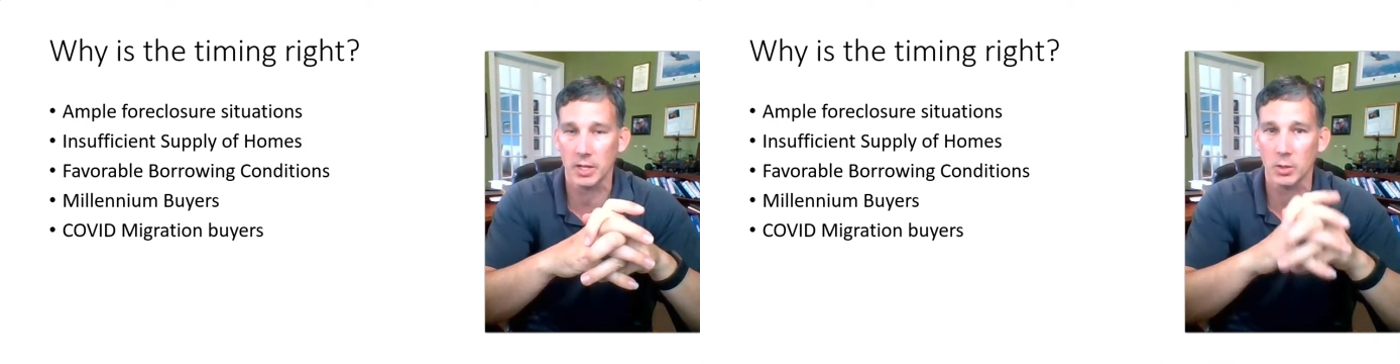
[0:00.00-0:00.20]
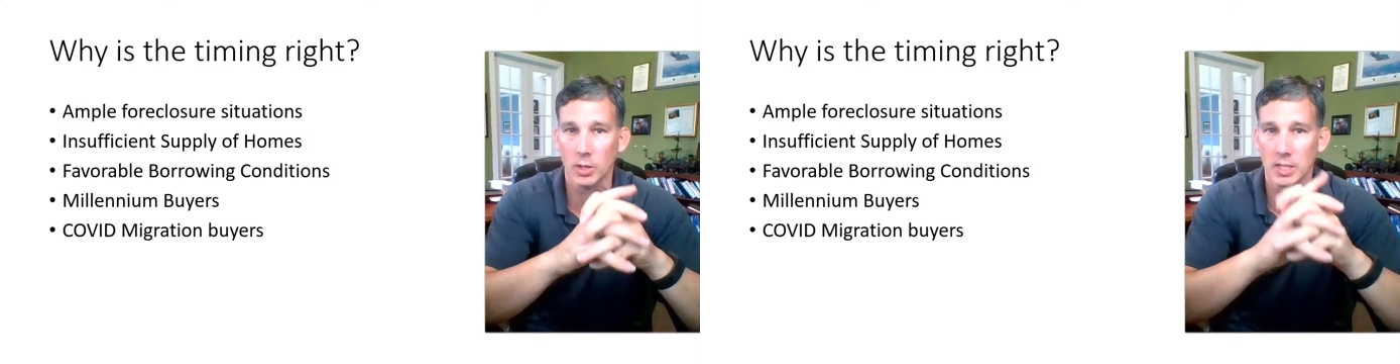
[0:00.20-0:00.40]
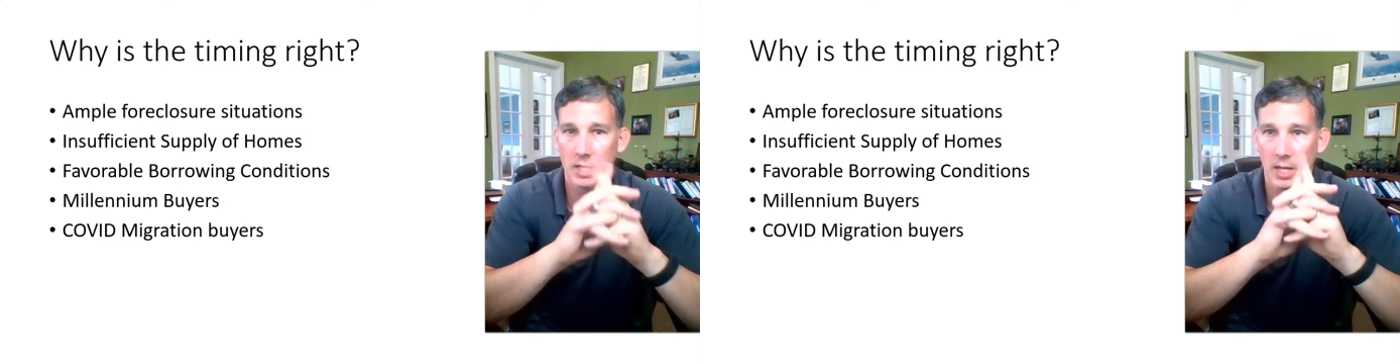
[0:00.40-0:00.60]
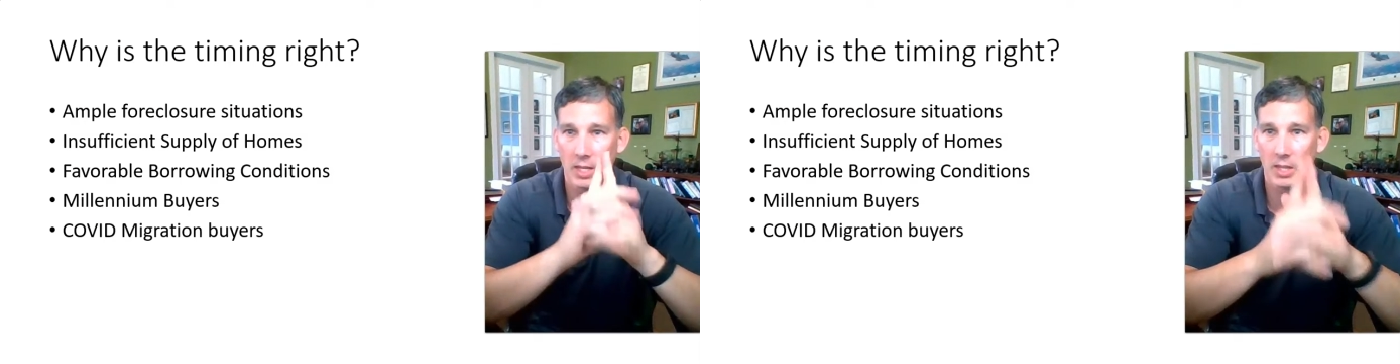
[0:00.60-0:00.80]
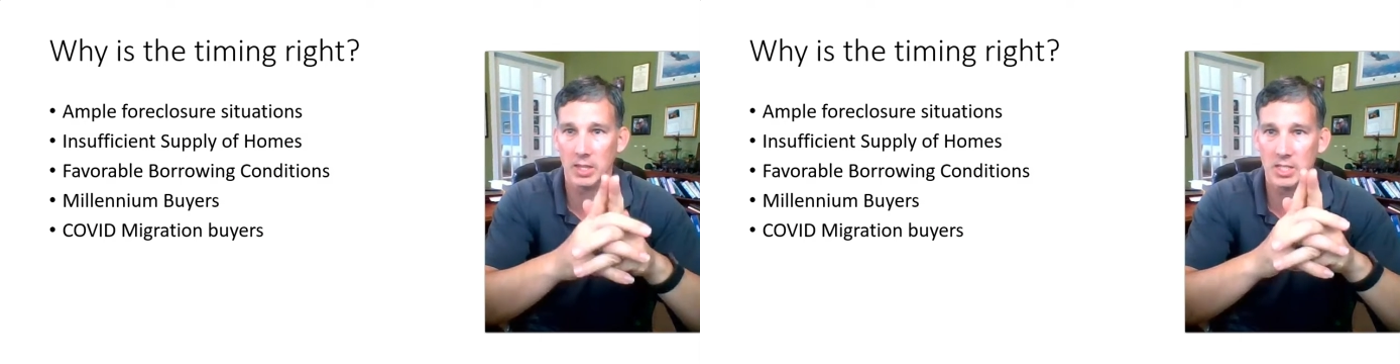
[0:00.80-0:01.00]
You can
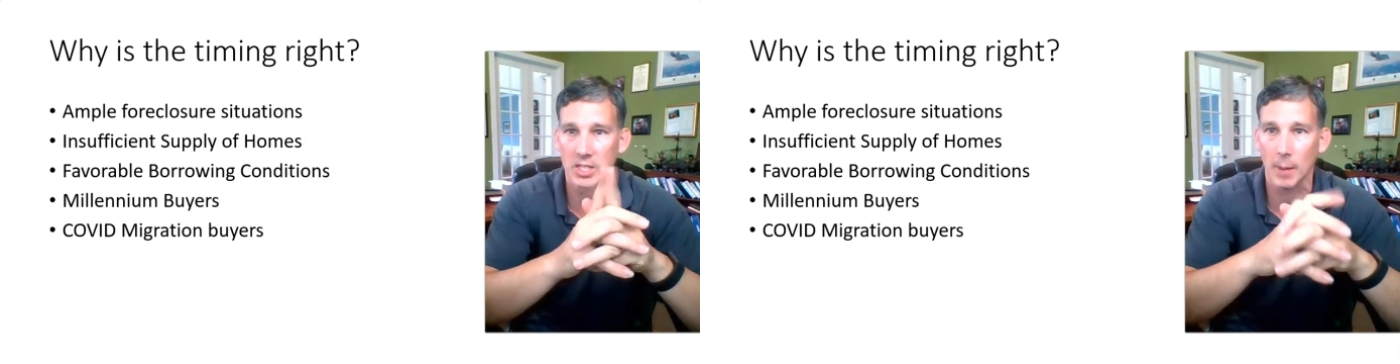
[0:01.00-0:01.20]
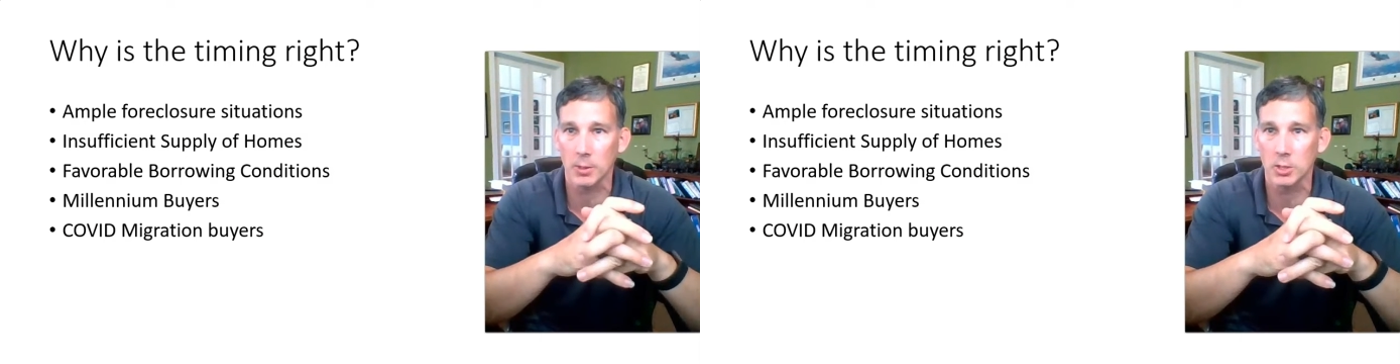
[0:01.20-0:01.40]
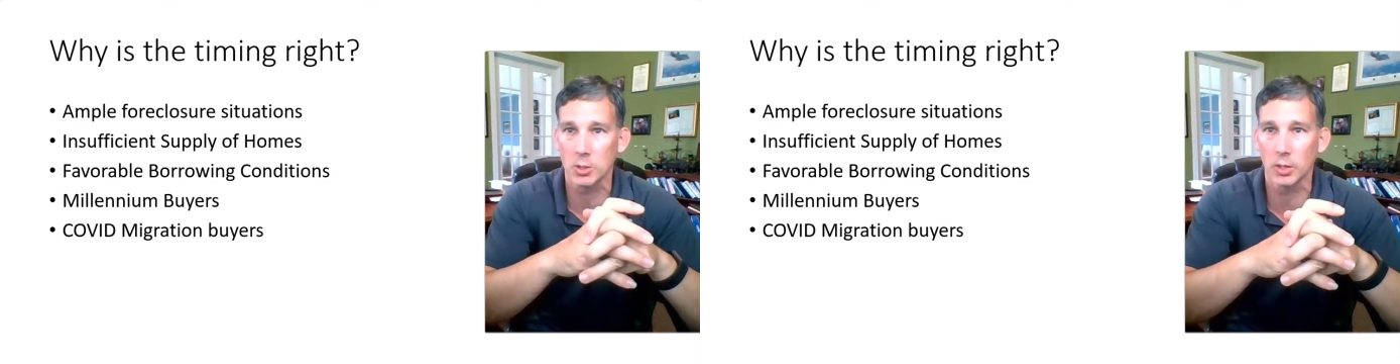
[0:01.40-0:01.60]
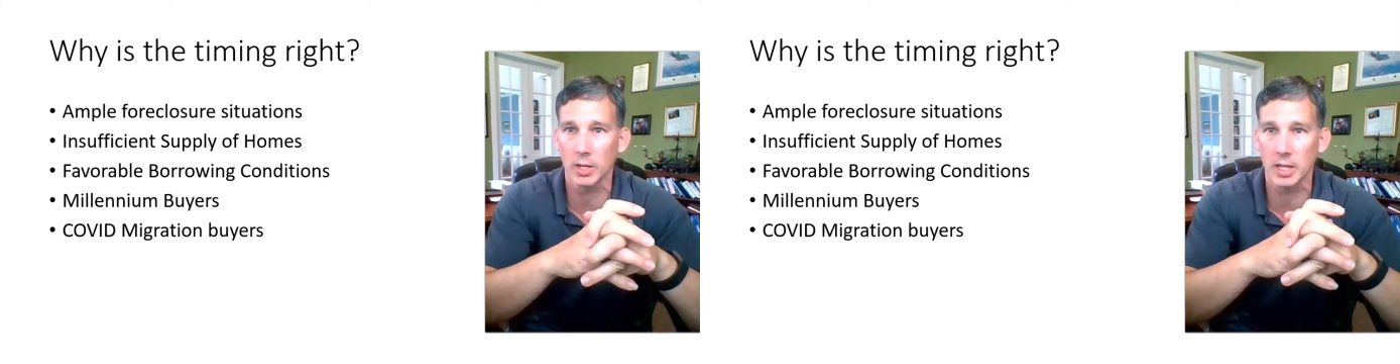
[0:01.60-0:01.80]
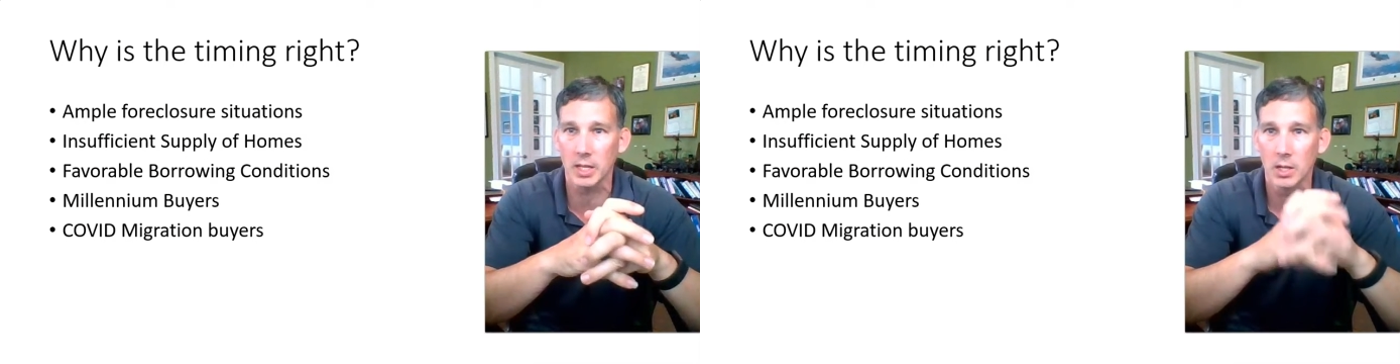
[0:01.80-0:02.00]
take this
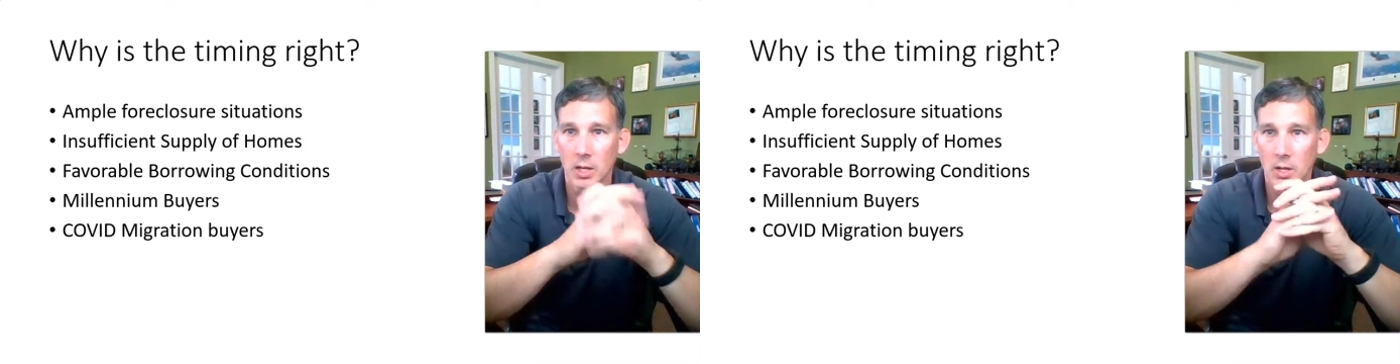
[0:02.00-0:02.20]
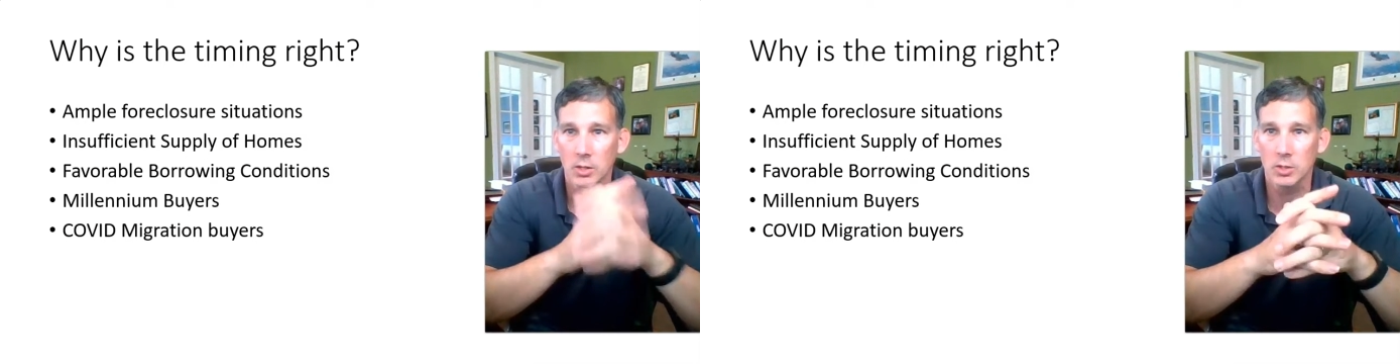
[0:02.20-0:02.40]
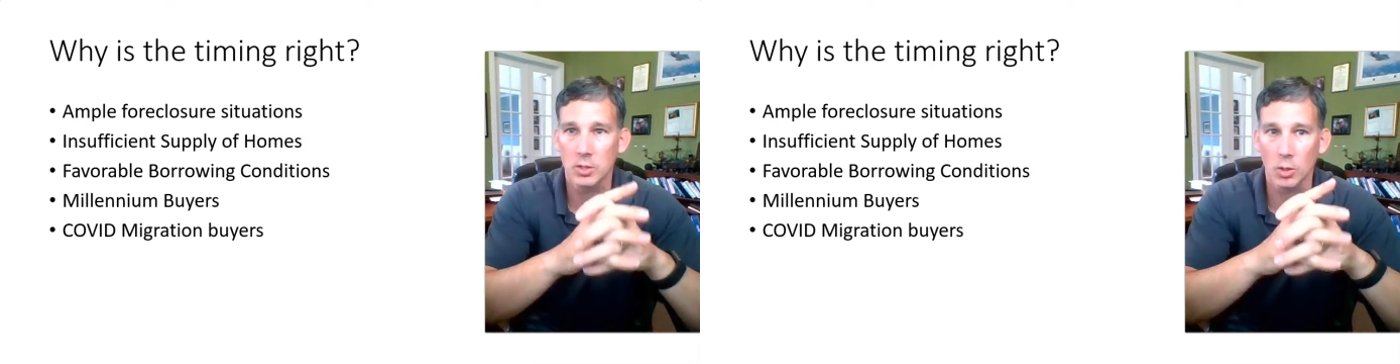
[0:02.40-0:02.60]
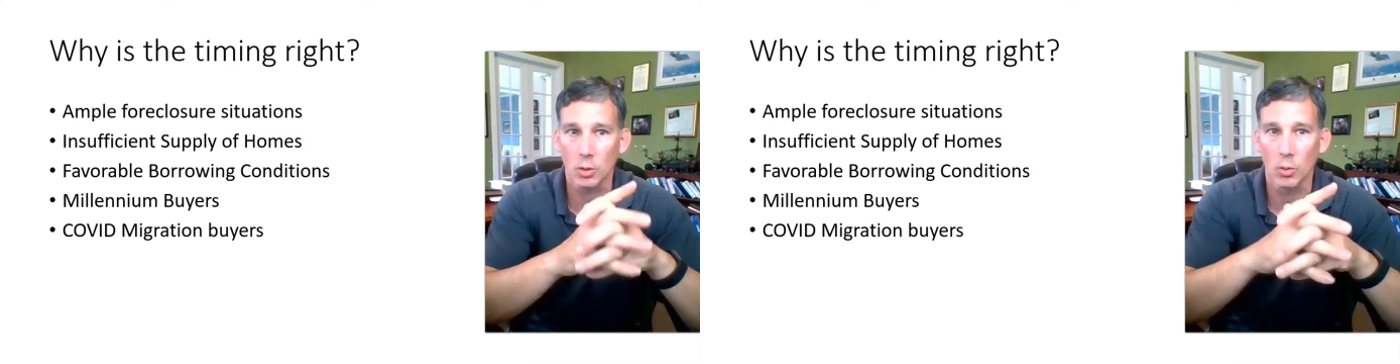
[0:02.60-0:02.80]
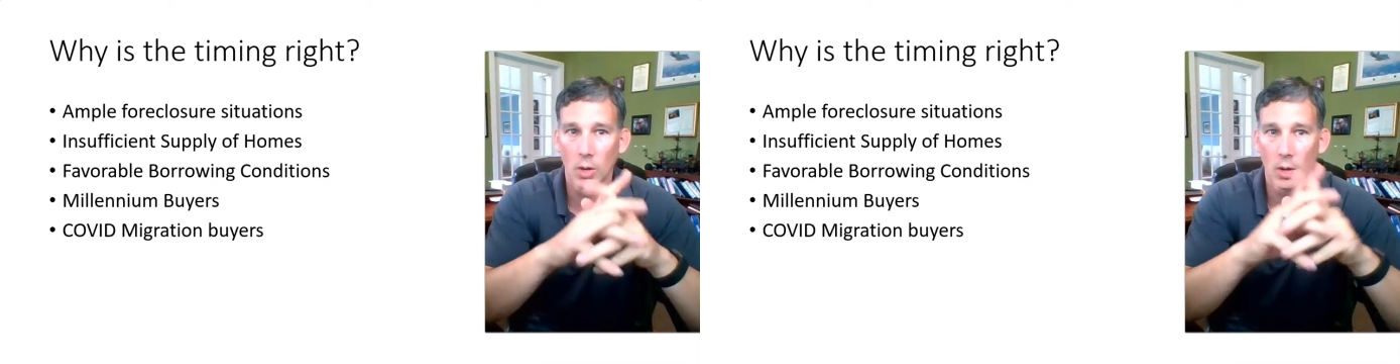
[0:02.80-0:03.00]
opportunity to